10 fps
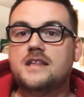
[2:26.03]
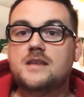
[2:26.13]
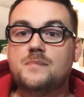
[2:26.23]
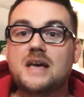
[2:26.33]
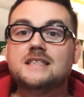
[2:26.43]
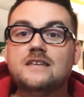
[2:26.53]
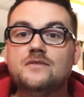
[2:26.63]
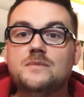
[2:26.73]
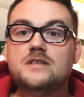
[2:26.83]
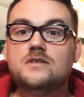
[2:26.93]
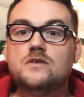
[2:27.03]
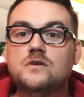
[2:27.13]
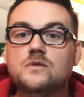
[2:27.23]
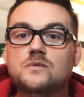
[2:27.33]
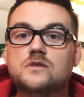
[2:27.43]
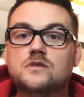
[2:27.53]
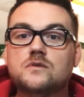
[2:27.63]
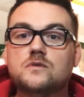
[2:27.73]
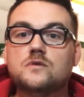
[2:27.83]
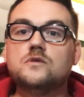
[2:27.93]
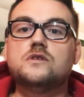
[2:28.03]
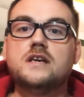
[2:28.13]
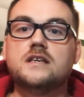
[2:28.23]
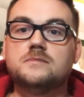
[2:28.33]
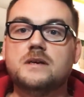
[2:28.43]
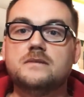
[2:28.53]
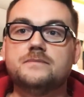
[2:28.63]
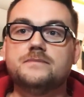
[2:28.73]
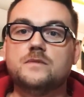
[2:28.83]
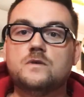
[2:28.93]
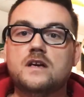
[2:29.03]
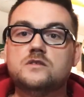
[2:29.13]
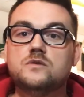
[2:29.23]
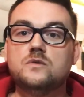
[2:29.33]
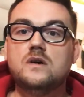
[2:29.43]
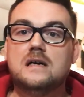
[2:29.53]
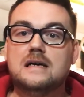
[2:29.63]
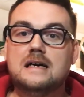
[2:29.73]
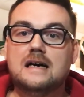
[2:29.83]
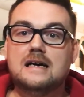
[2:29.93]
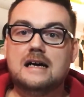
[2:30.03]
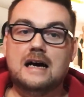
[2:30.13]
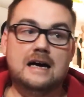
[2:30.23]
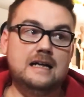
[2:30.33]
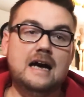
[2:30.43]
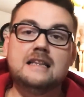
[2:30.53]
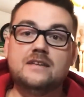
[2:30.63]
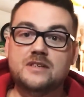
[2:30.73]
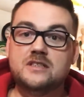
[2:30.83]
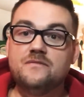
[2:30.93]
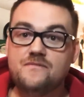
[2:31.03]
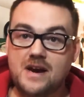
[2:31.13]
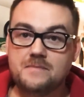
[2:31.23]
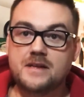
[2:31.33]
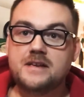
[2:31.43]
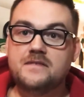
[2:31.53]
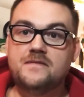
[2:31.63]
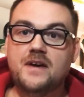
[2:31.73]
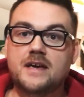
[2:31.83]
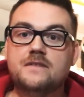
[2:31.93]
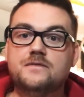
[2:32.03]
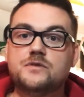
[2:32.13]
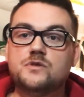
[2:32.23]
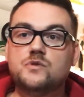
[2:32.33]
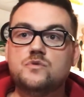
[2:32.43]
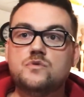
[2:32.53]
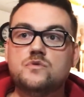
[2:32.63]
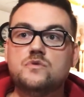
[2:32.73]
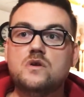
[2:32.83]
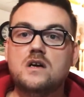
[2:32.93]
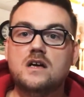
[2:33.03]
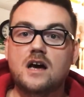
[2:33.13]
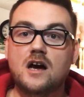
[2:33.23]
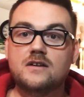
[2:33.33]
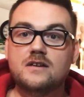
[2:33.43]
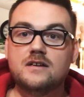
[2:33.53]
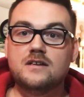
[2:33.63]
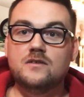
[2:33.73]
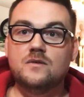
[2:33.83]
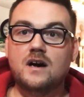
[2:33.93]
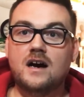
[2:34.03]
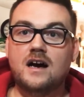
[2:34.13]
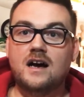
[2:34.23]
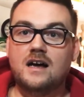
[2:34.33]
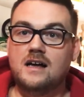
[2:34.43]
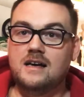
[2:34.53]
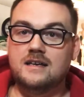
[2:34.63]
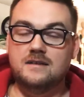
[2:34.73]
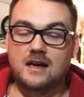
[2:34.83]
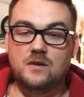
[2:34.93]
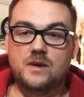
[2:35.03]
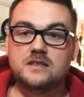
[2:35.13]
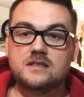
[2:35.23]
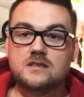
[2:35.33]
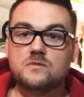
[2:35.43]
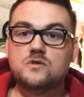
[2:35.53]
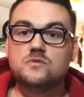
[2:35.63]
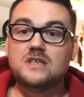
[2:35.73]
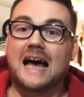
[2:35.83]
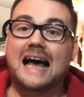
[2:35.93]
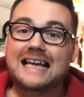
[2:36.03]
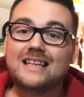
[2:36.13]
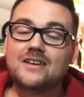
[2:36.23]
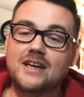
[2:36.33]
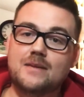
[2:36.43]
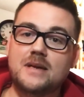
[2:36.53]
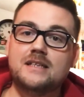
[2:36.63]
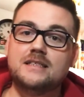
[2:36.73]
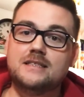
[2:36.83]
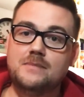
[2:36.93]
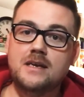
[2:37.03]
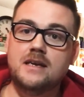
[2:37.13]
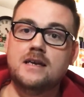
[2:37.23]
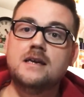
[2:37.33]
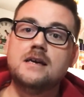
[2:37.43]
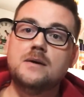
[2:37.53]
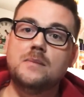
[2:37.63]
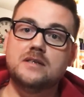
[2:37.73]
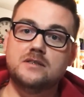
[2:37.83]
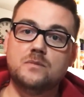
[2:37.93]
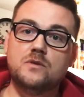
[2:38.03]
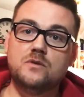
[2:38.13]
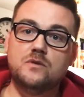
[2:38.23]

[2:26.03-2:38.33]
the best thing for me to do was to go to an expert. Okay, so I live in Dunfermline in Fife, so you know, I went to someone who was highly recommended to me by someone